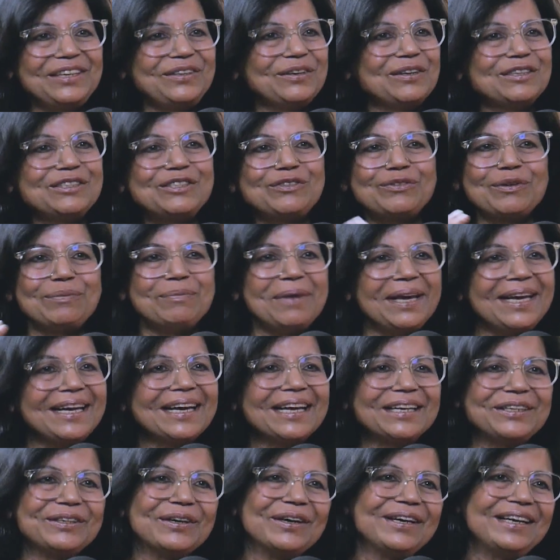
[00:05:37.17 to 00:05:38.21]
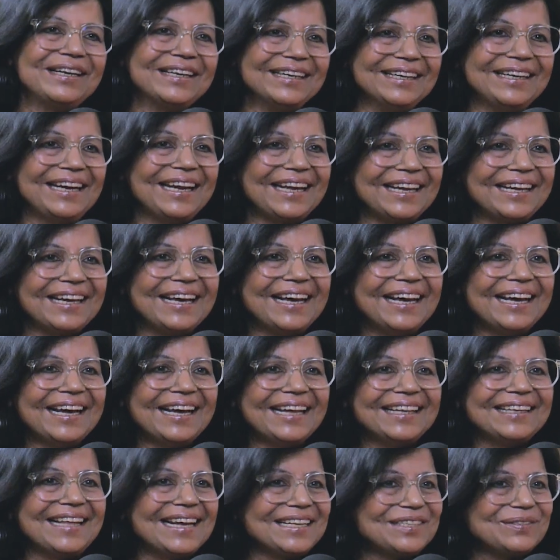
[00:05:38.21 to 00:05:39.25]
you're swimming and you're learning.
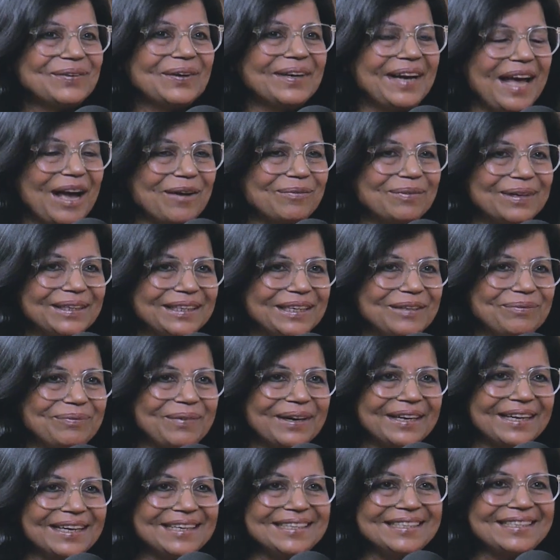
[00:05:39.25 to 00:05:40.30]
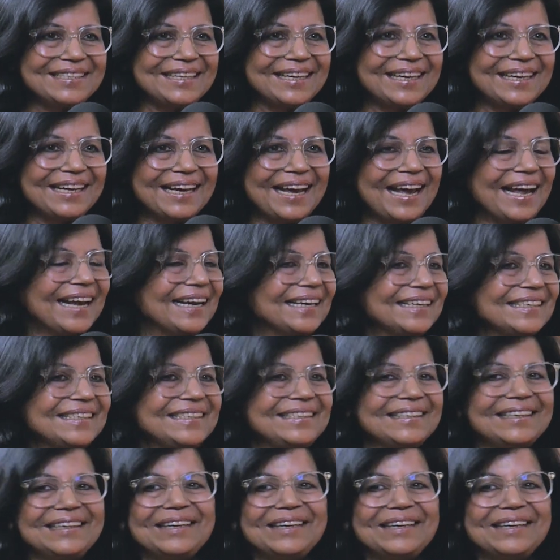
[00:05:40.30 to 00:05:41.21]
And that's what happened in parenting. And